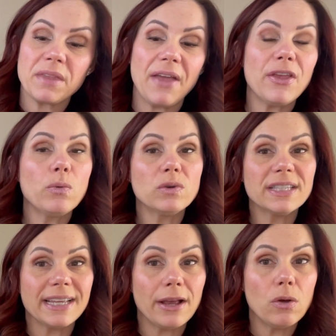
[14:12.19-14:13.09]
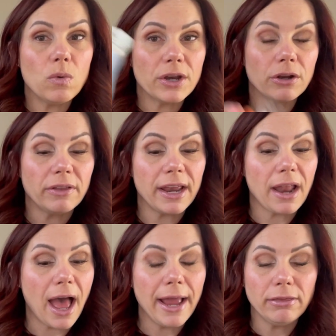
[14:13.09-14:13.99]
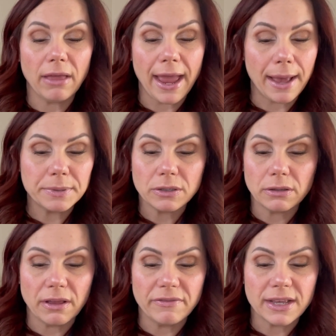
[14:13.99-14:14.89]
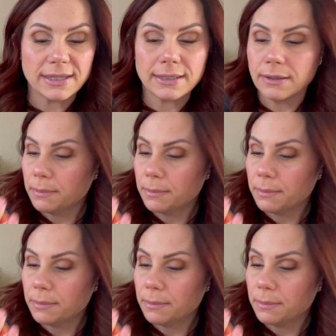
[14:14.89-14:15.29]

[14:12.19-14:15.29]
And then Wassail Wonderland. I absolutely love this.